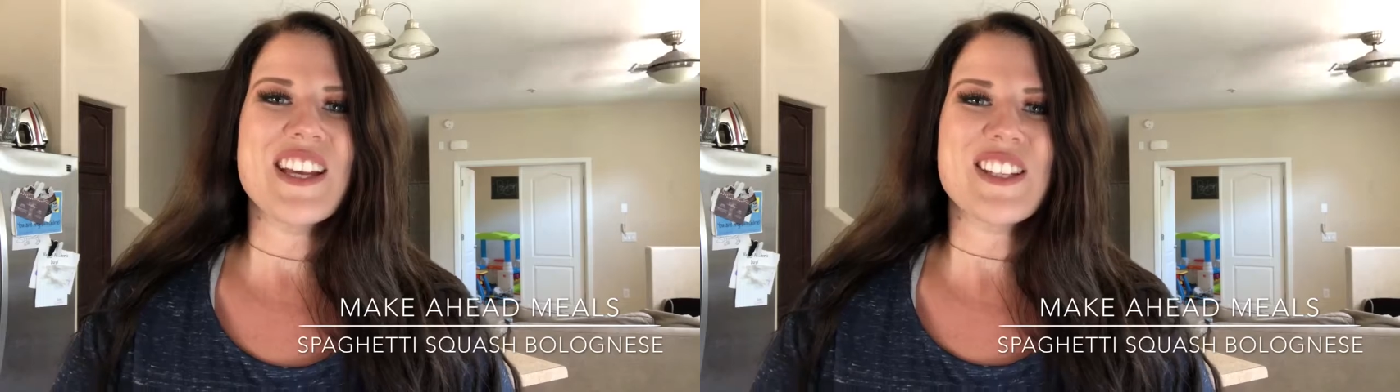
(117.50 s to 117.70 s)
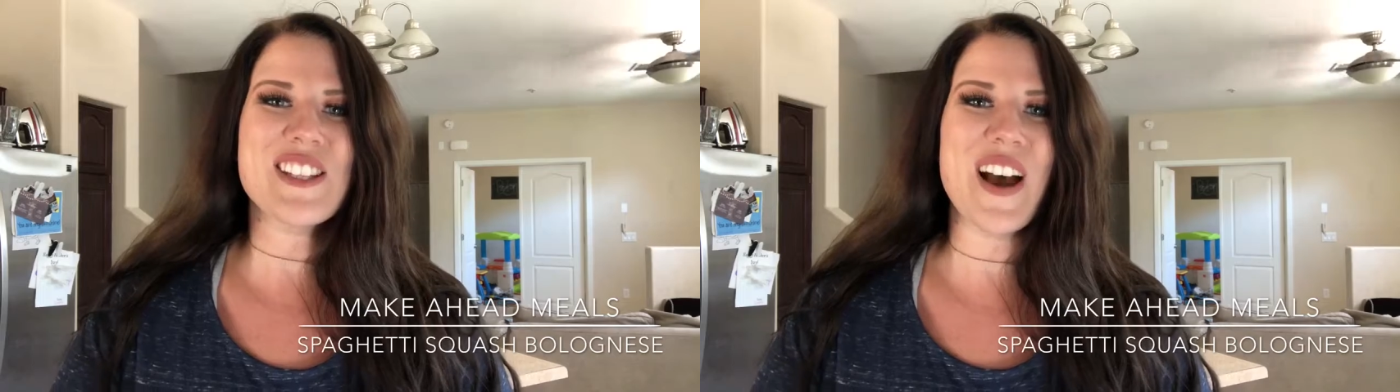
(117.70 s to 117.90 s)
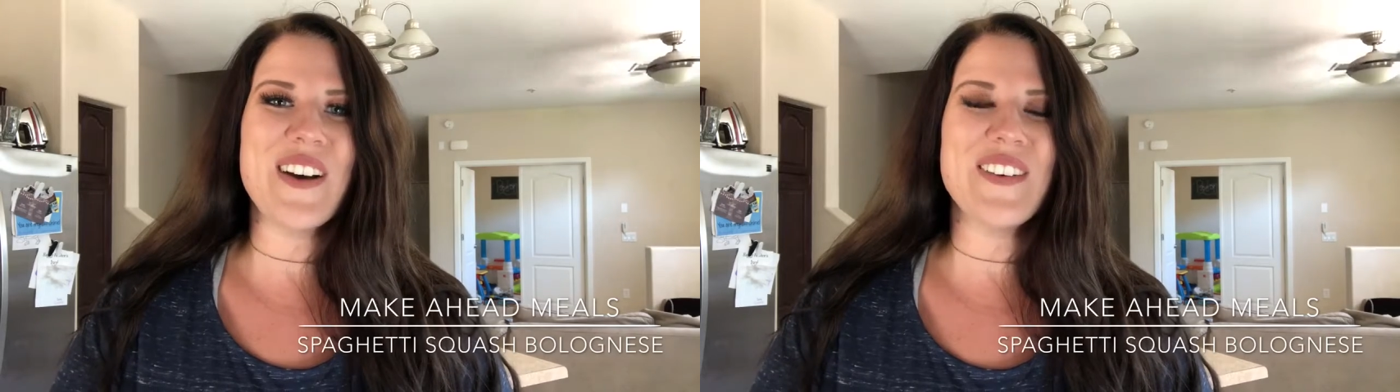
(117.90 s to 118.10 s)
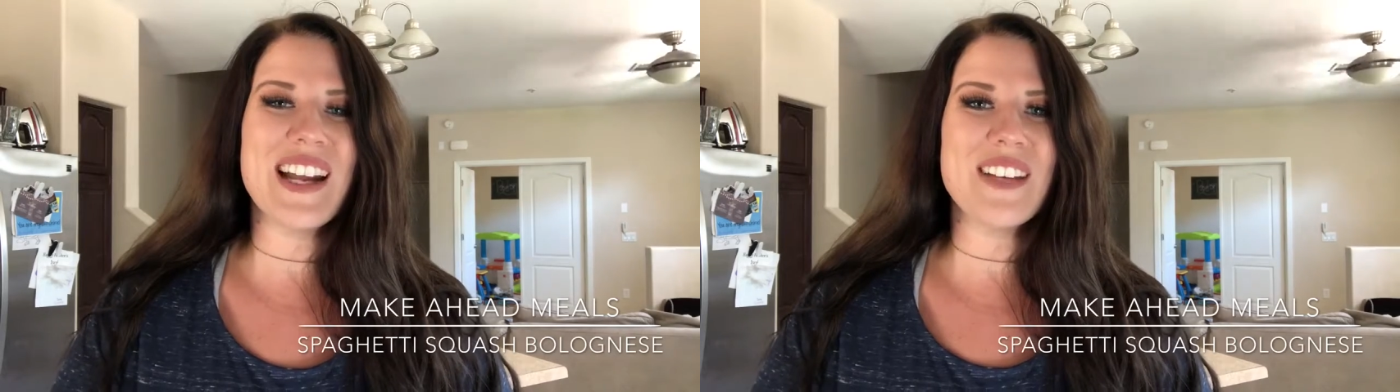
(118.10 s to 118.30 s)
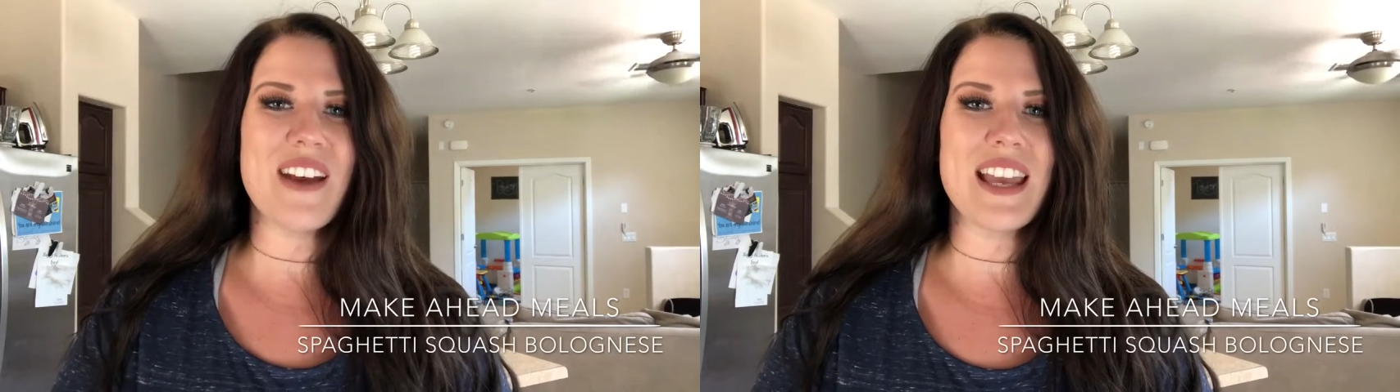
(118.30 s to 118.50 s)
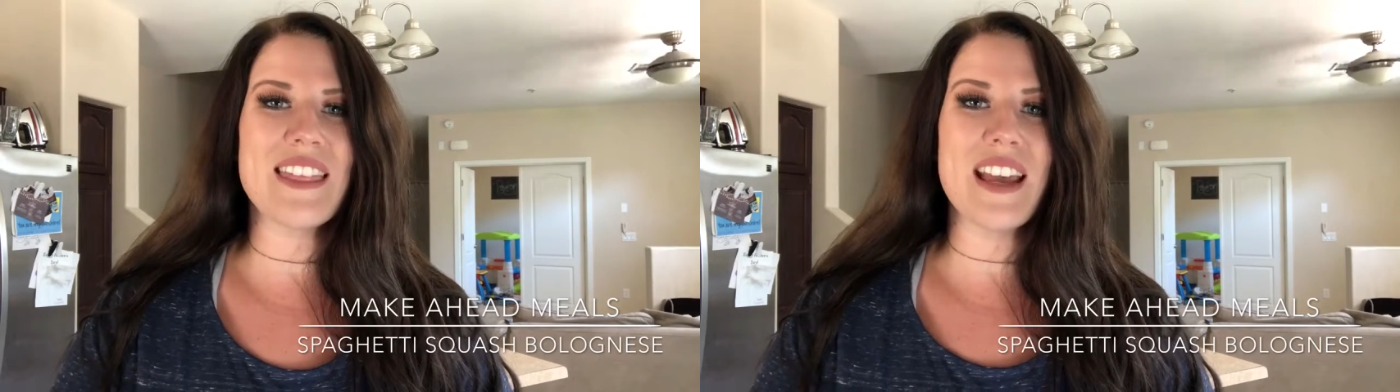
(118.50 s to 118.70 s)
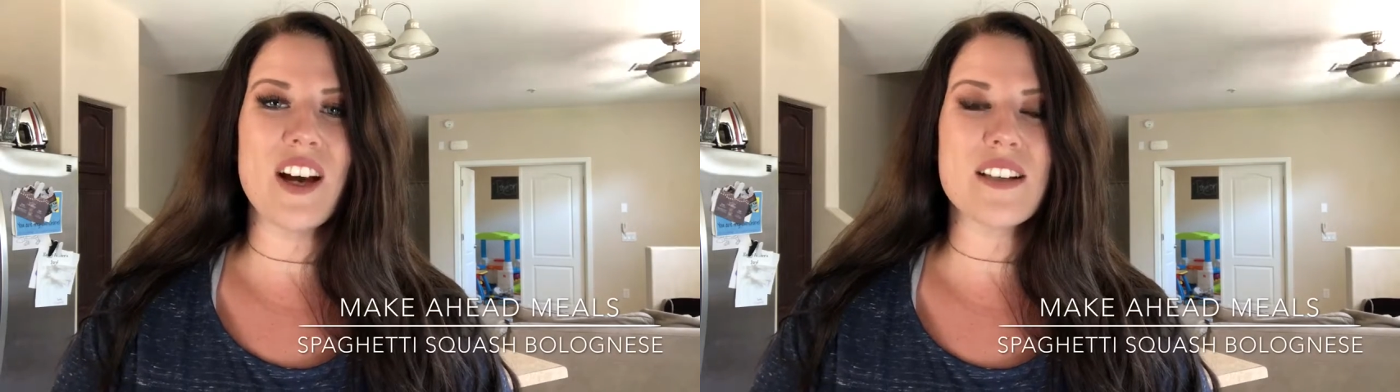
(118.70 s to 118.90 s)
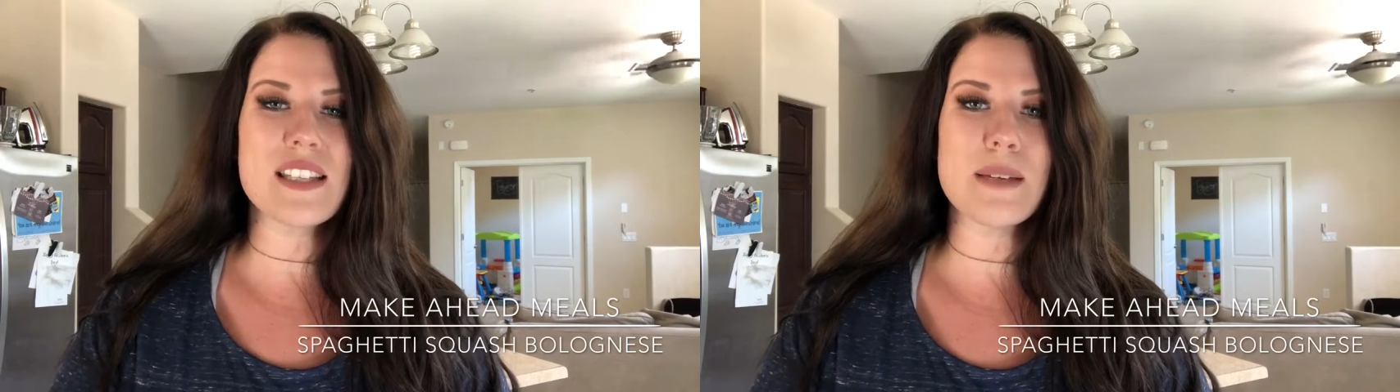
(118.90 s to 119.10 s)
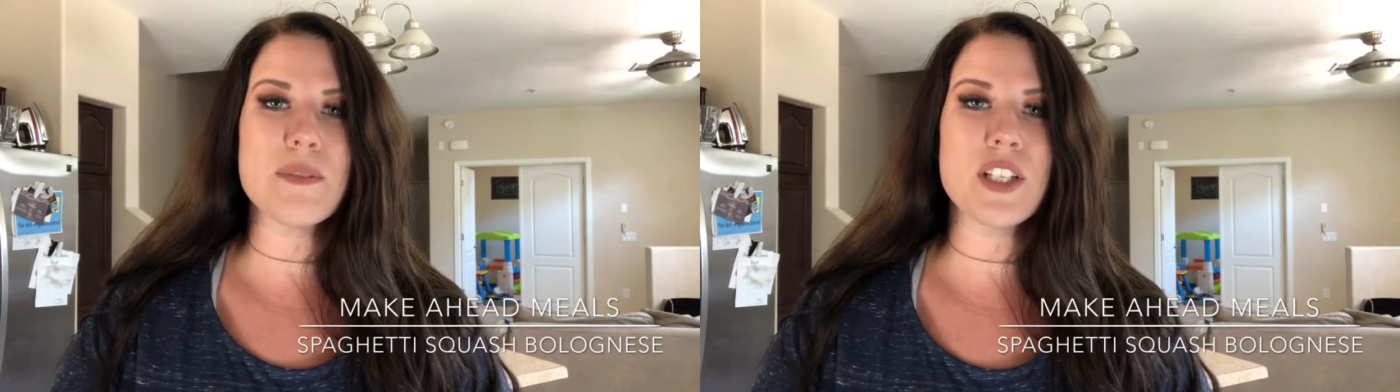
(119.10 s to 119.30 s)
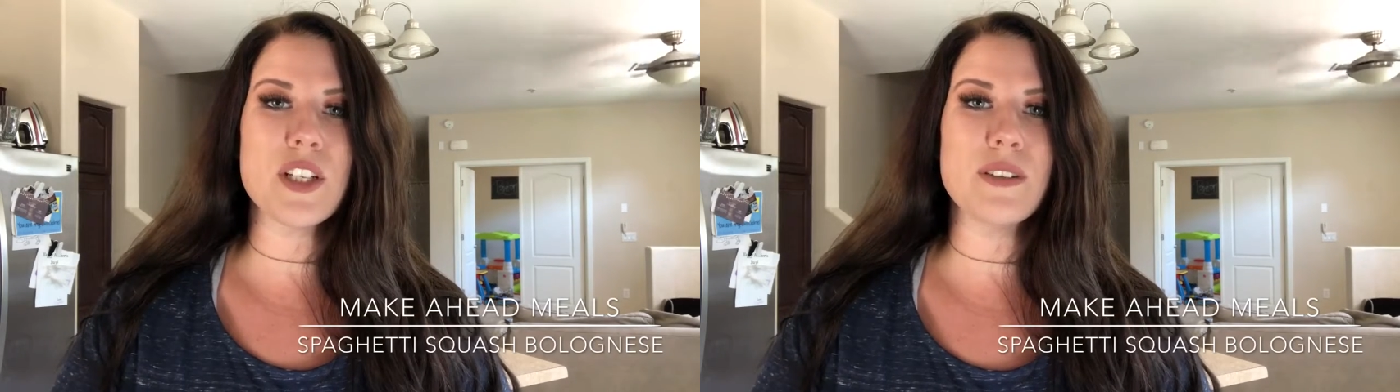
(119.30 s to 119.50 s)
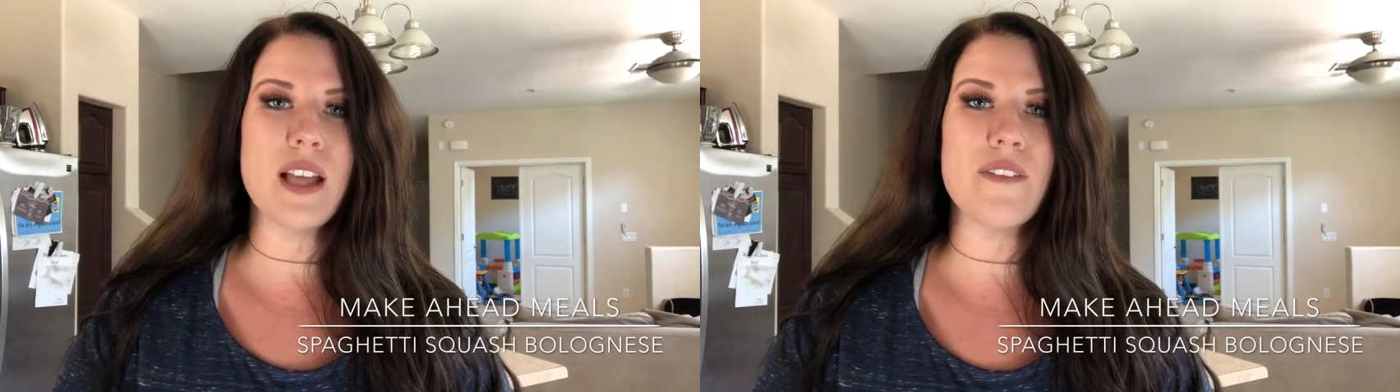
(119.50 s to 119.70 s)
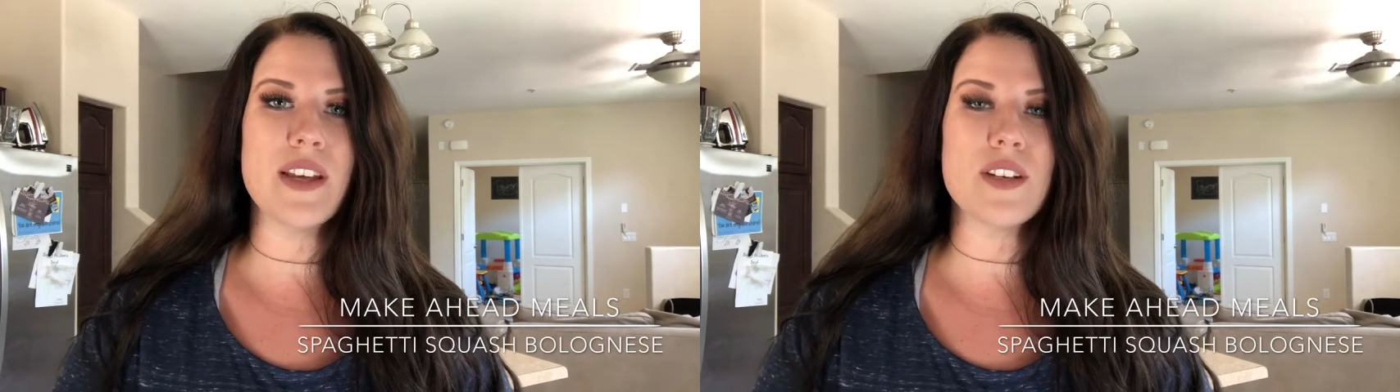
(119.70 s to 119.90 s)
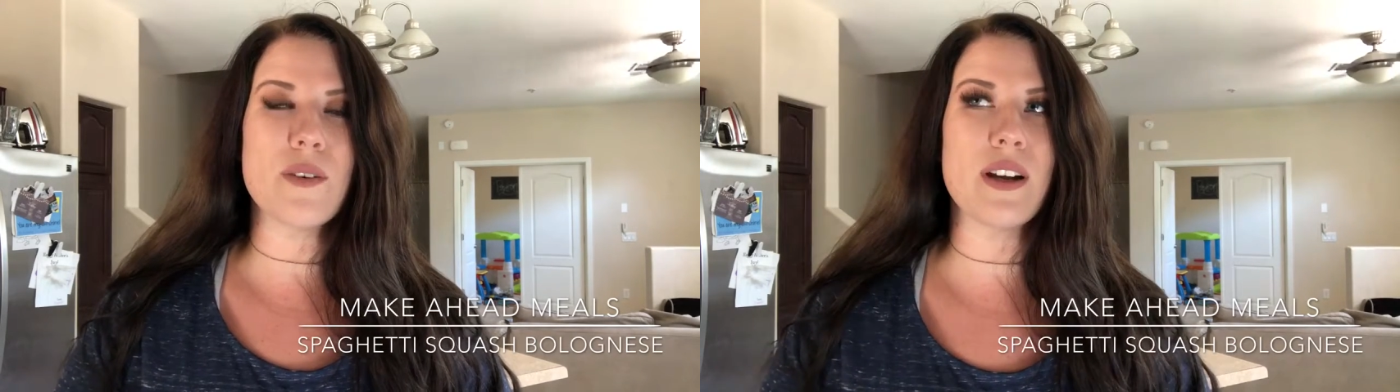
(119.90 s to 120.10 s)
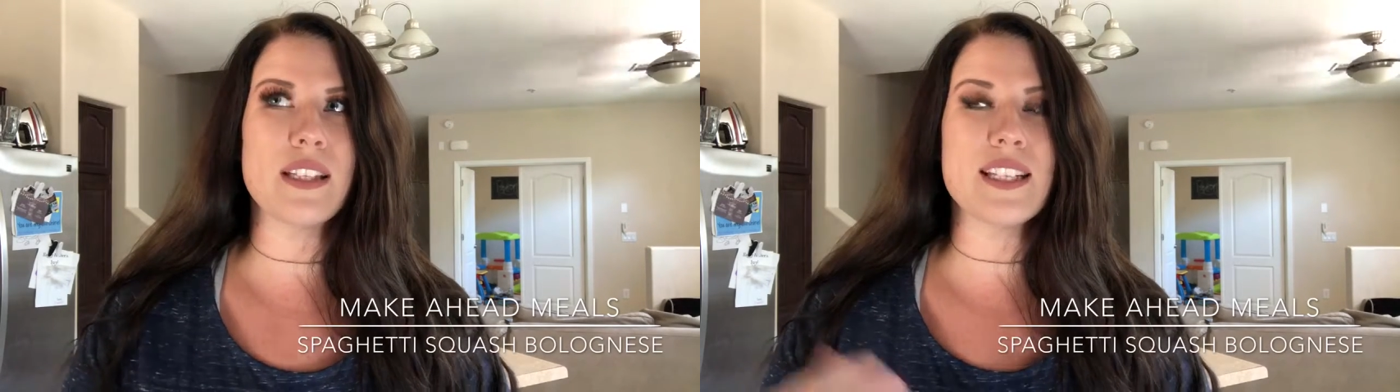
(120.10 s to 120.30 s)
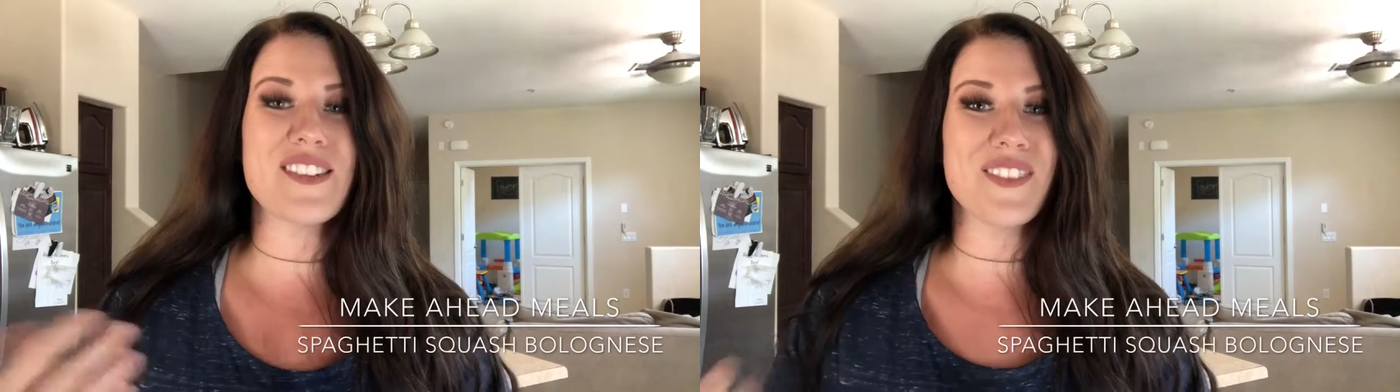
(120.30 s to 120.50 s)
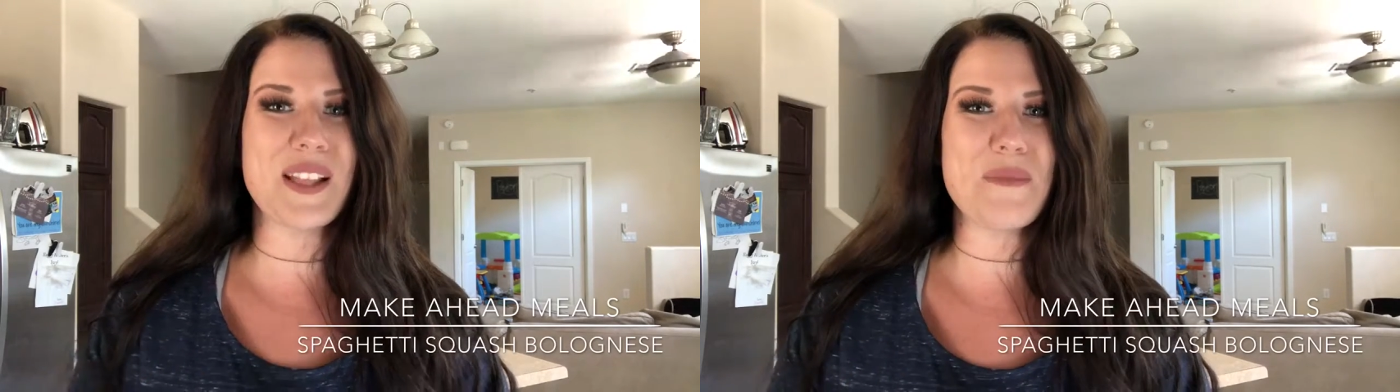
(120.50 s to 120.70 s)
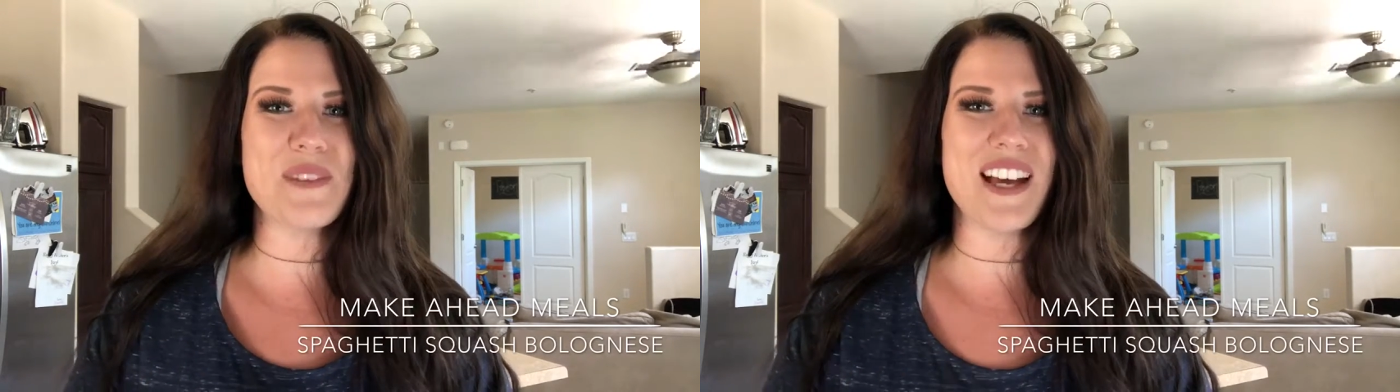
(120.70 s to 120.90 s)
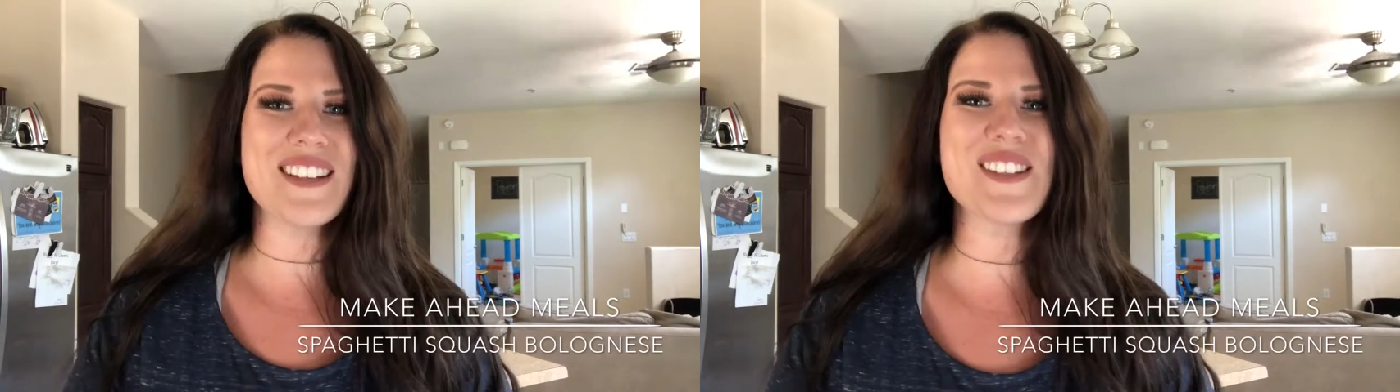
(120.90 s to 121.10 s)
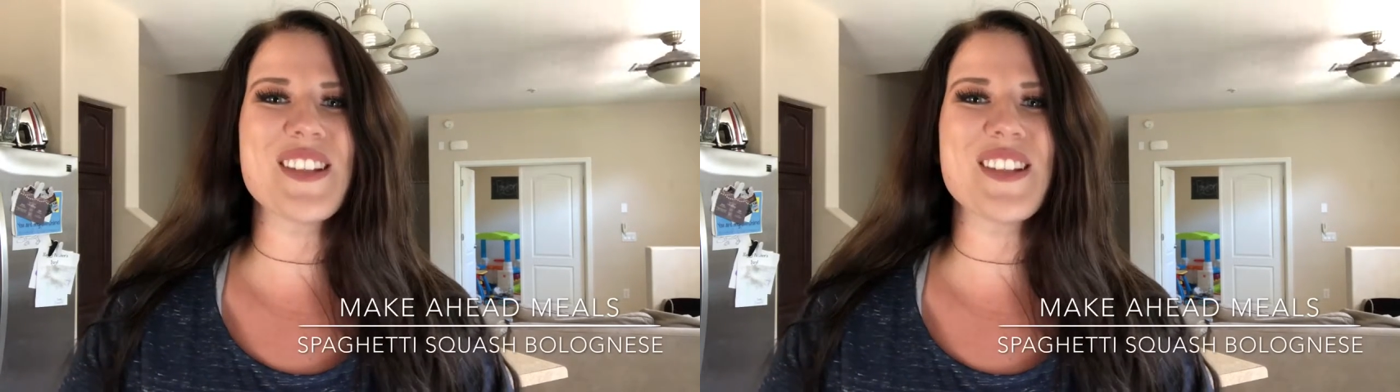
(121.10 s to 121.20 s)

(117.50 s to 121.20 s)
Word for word: So anyway, they all seem to love it, or at least Philip does.